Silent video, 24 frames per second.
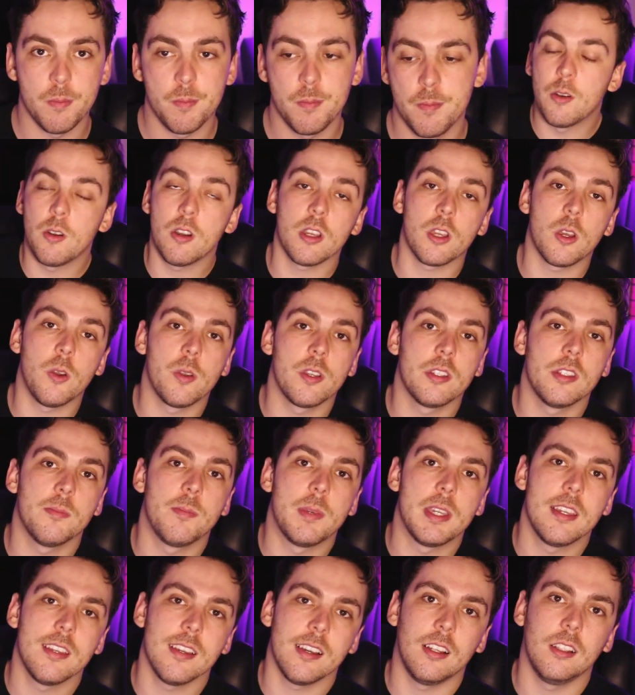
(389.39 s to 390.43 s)
There are going to
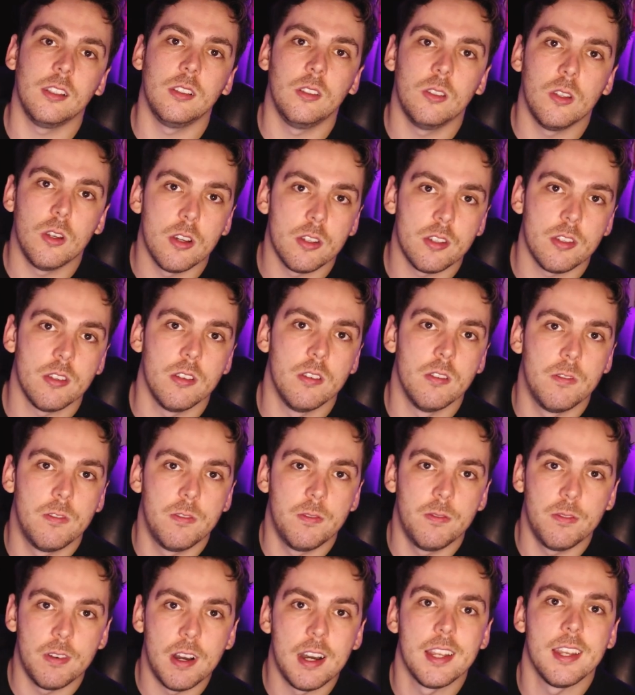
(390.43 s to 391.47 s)
be a lot of
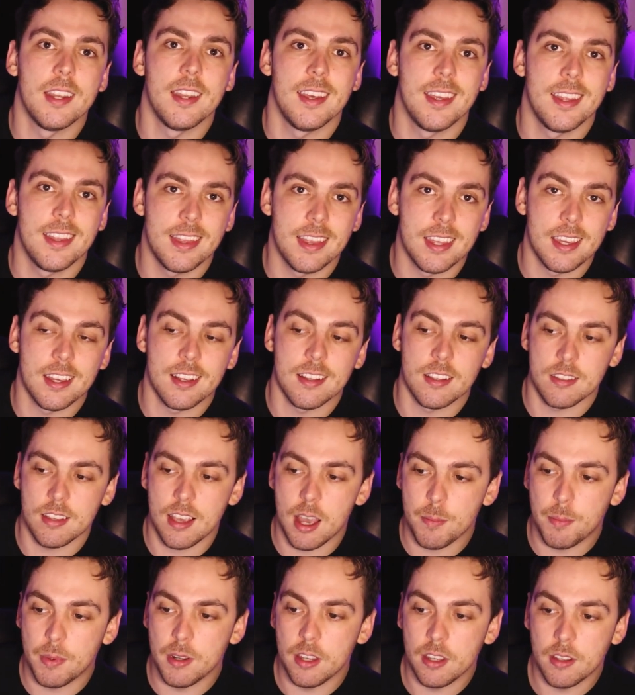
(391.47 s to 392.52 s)
fun things
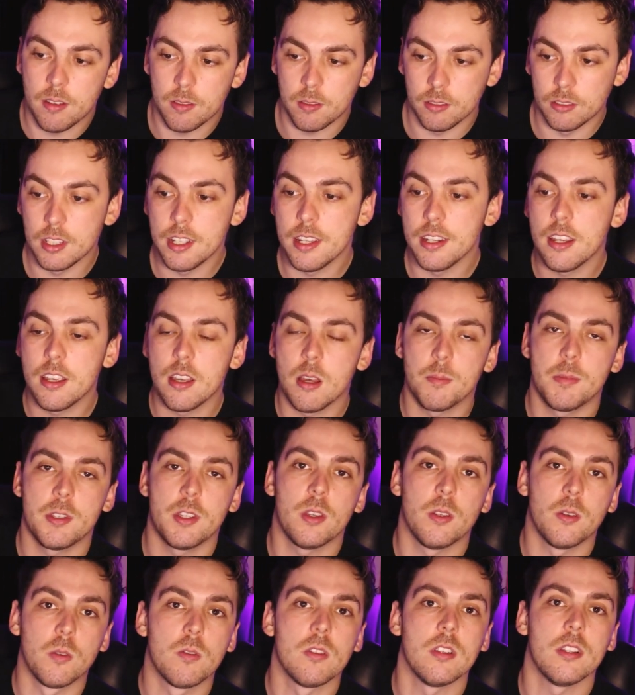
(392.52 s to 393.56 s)
happening leading up
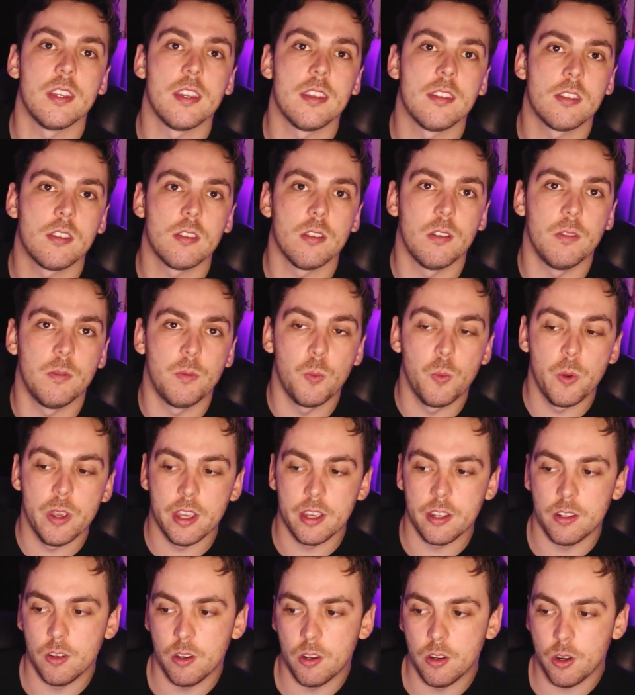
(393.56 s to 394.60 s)
to the release of
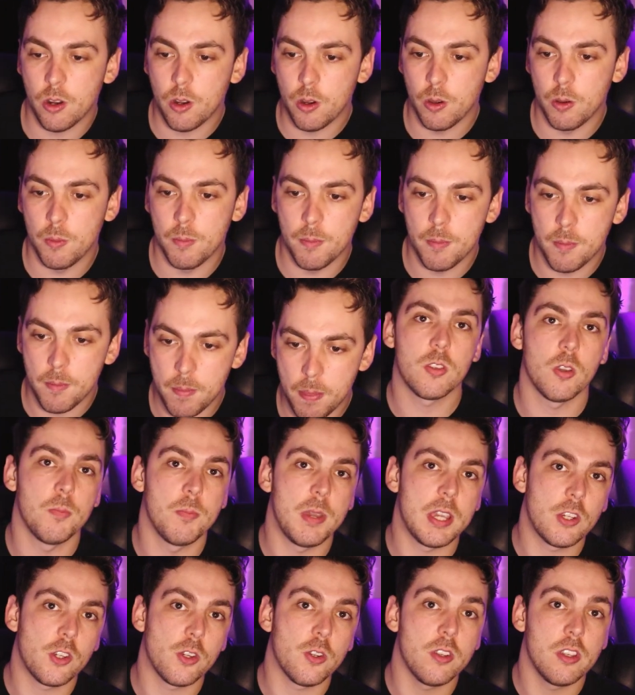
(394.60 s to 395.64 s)
We're Not Home, so
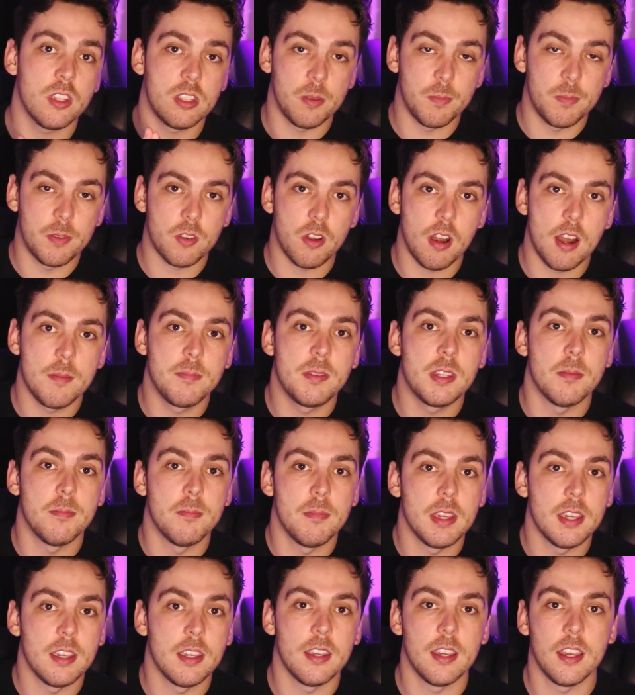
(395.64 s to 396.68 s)
make sure you subscribe to
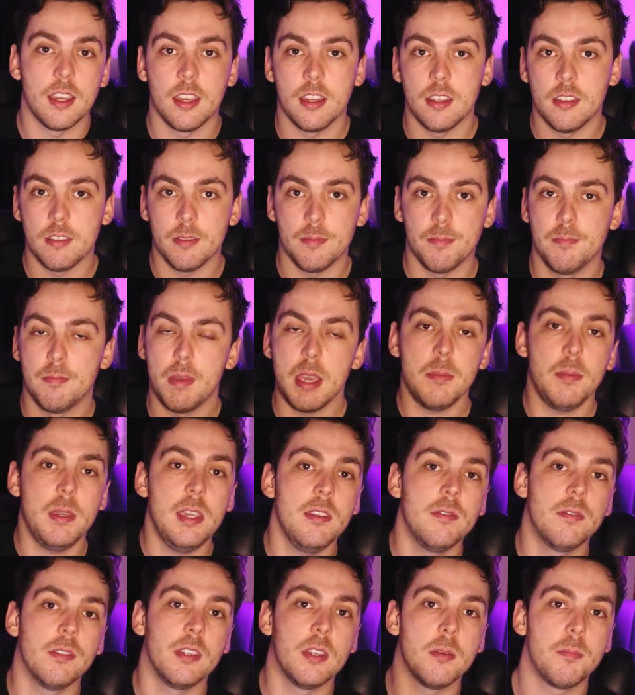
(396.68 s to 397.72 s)
me and maybe
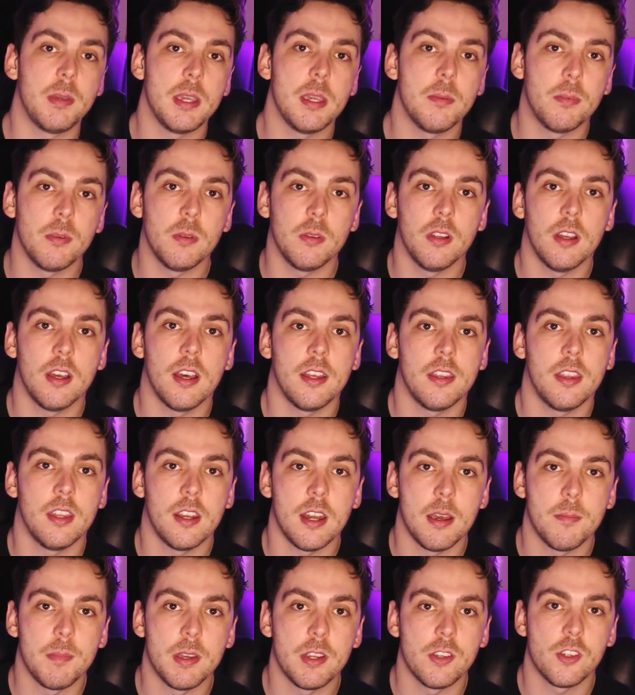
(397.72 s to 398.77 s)
even the people uh,
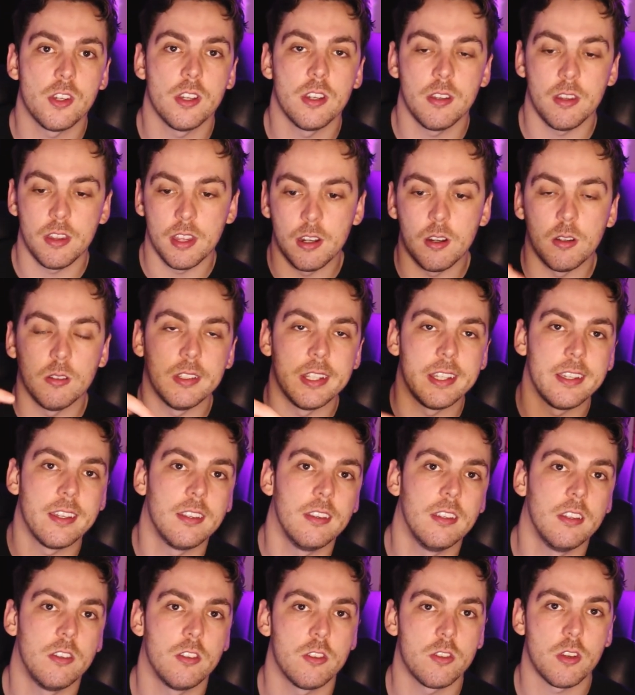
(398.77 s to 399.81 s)
that I mentioned that I'll link
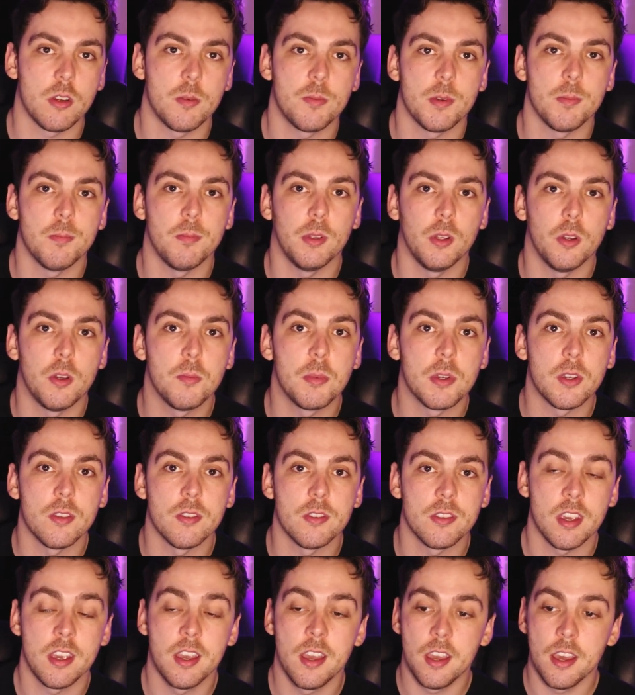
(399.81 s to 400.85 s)
in the description below,
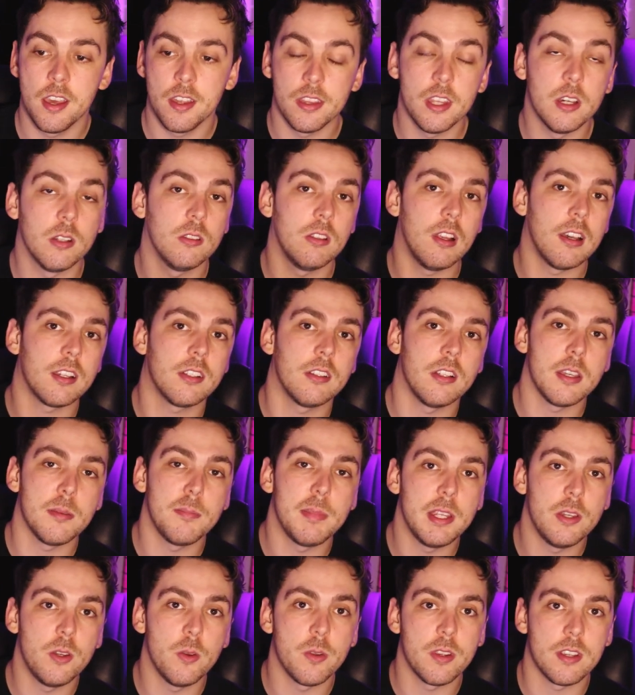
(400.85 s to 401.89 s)
because they'll likely
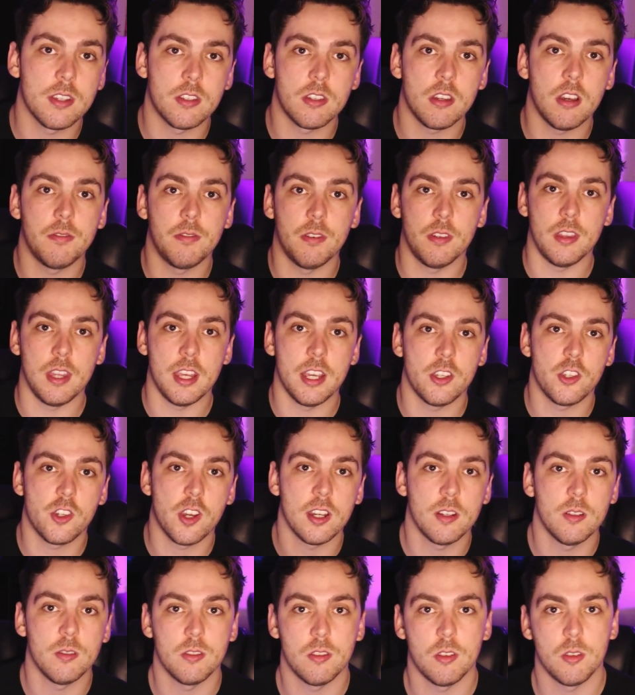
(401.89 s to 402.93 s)
be doing stuff on their
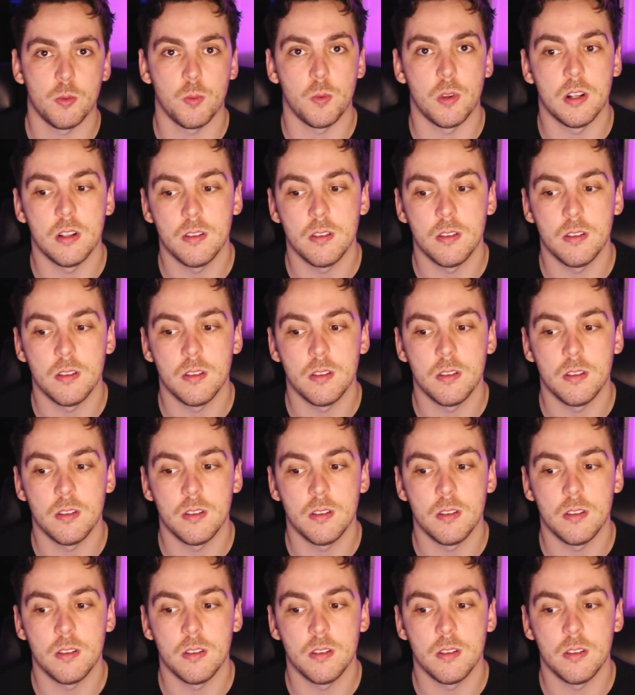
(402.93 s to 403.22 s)
channels as